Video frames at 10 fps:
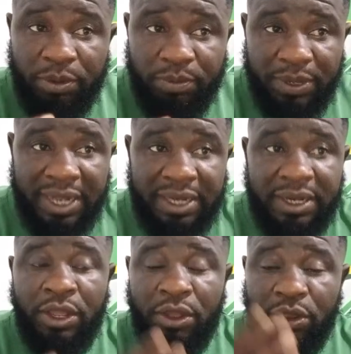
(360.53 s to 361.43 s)
plant,
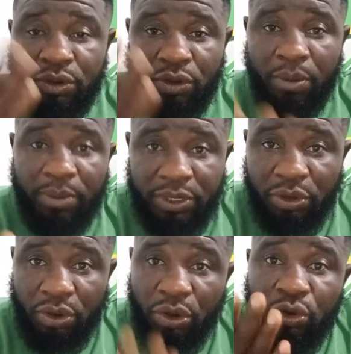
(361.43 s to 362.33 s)
commonly
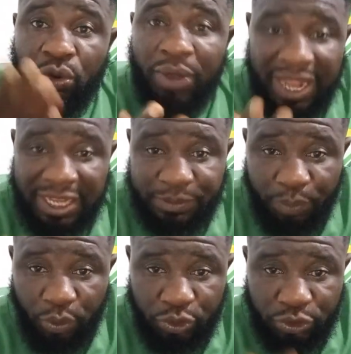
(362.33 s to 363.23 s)
called local
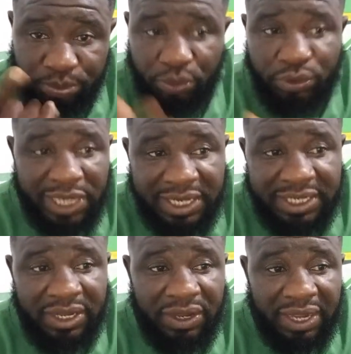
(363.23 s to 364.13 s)
sponge.
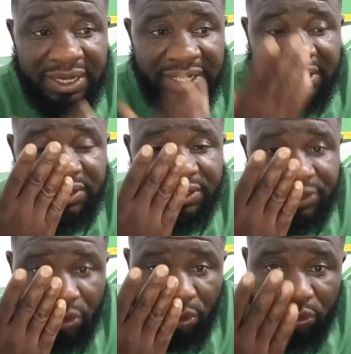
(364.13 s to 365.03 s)
Botanically, it's
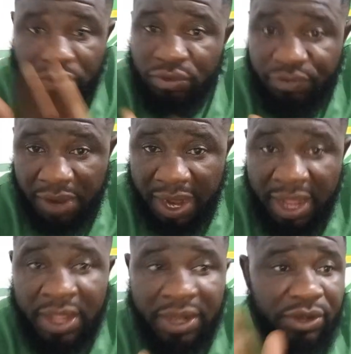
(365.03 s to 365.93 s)
called Luffa.
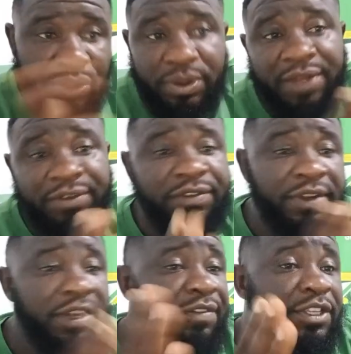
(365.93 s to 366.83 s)
You know, we have
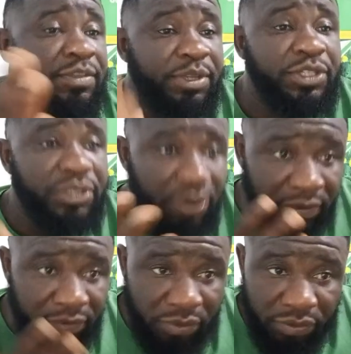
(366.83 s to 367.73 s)
different species
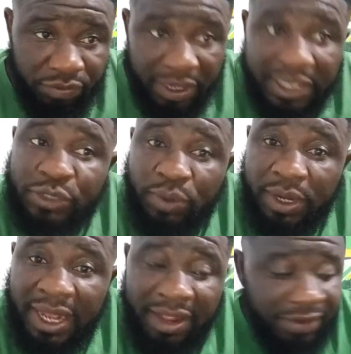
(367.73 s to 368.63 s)
of Luffa. This
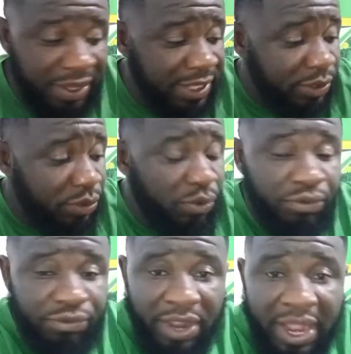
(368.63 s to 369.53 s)
one I have here is
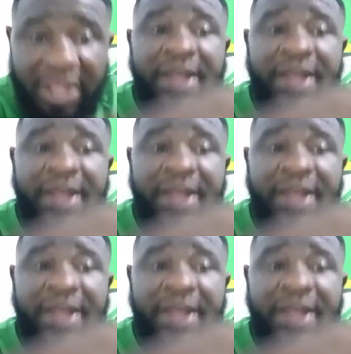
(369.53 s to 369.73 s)
Luffa